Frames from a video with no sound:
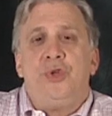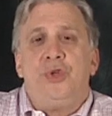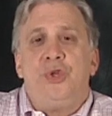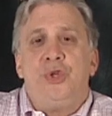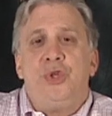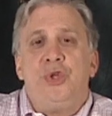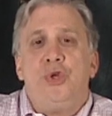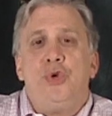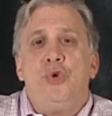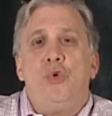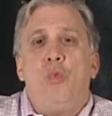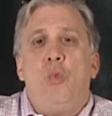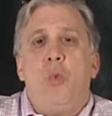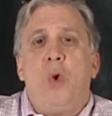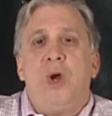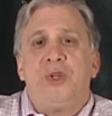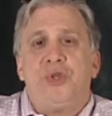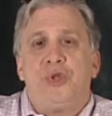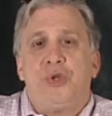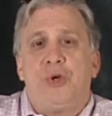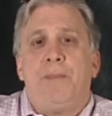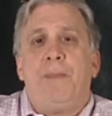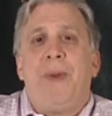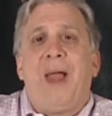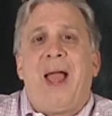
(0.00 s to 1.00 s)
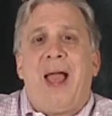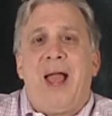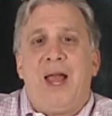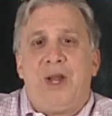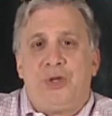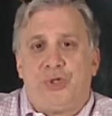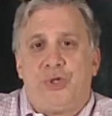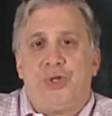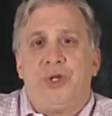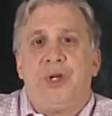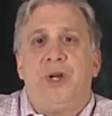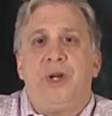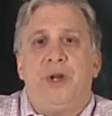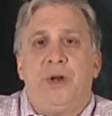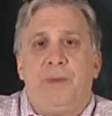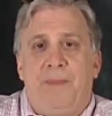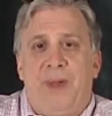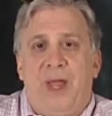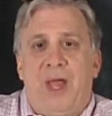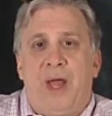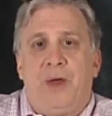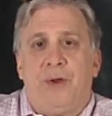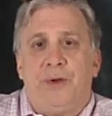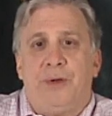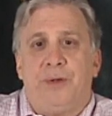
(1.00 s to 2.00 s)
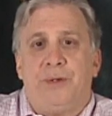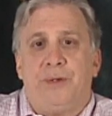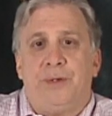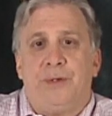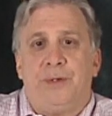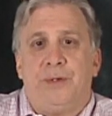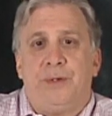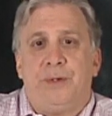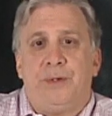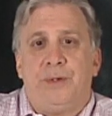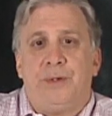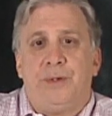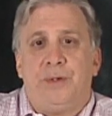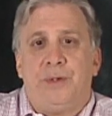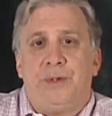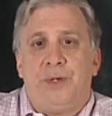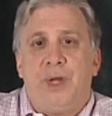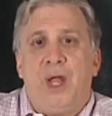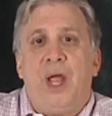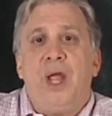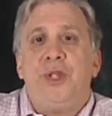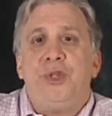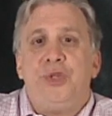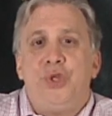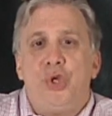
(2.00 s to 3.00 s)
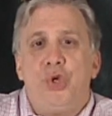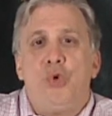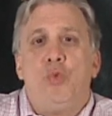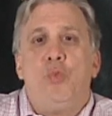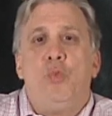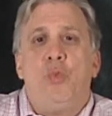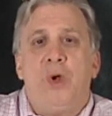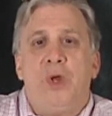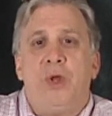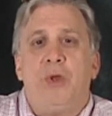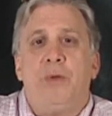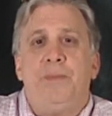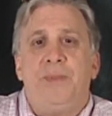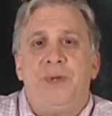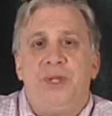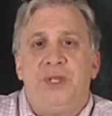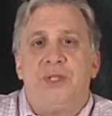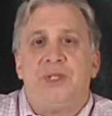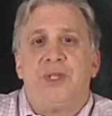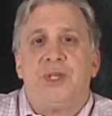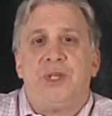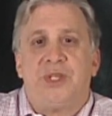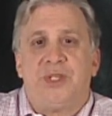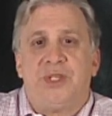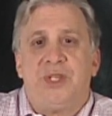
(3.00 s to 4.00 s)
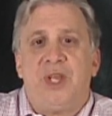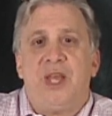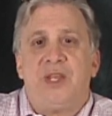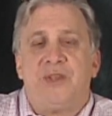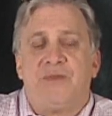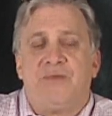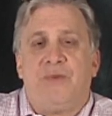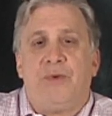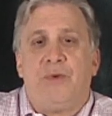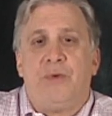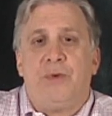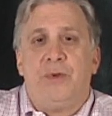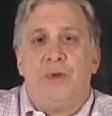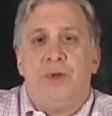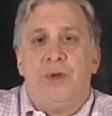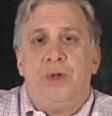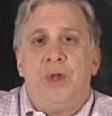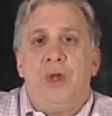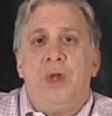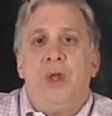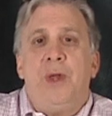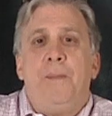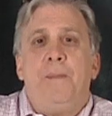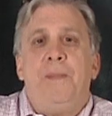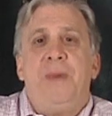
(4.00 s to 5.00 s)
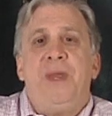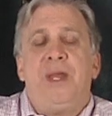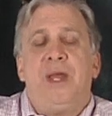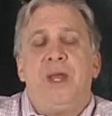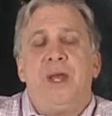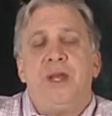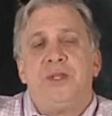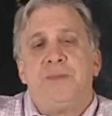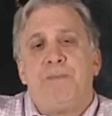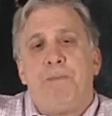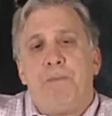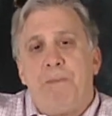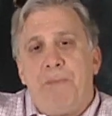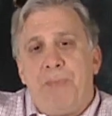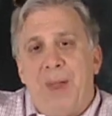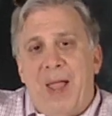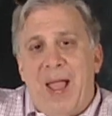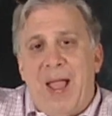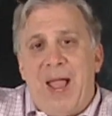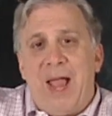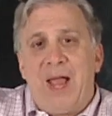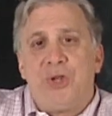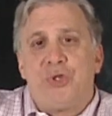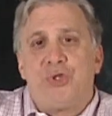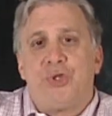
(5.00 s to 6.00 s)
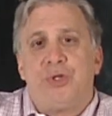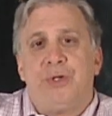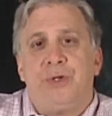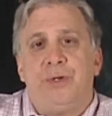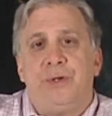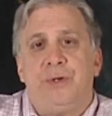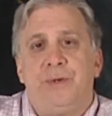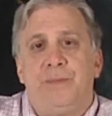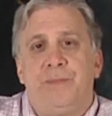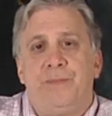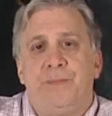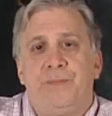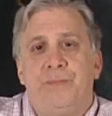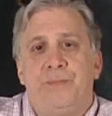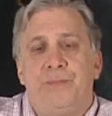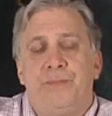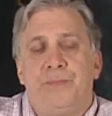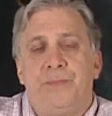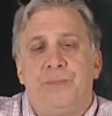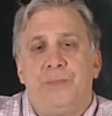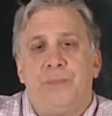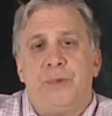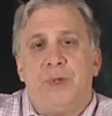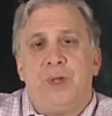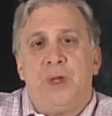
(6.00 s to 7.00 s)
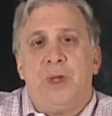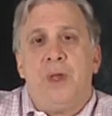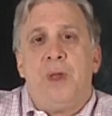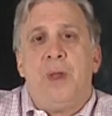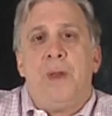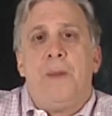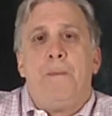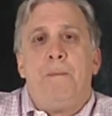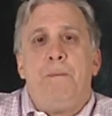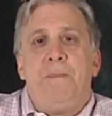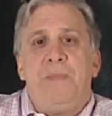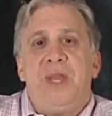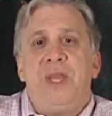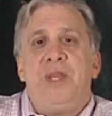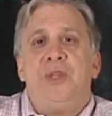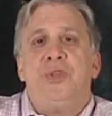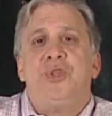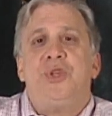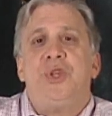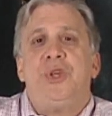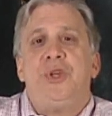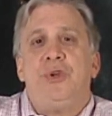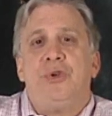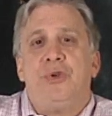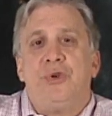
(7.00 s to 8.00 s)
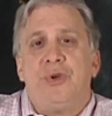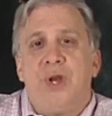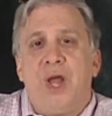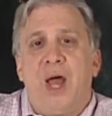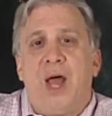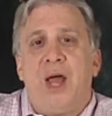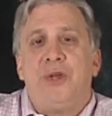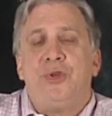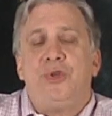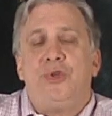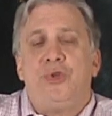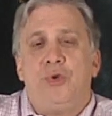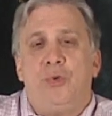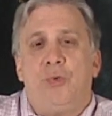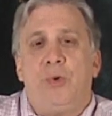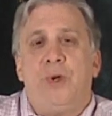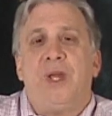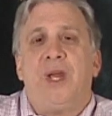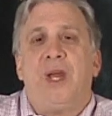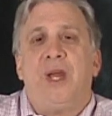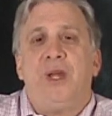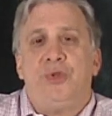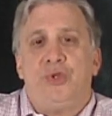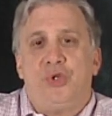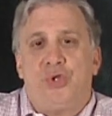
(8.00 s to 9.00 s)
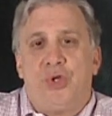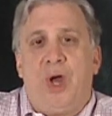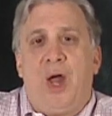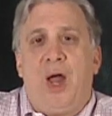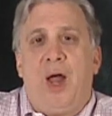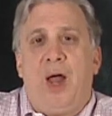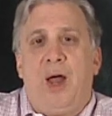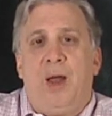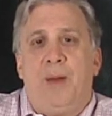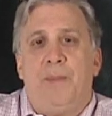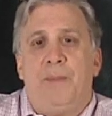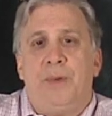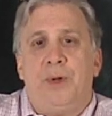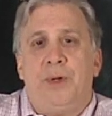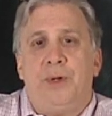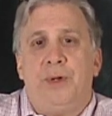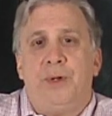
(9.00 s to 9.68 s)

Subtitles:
do what you're passionate about and you will be successful. Because passion means that you're not doing a job,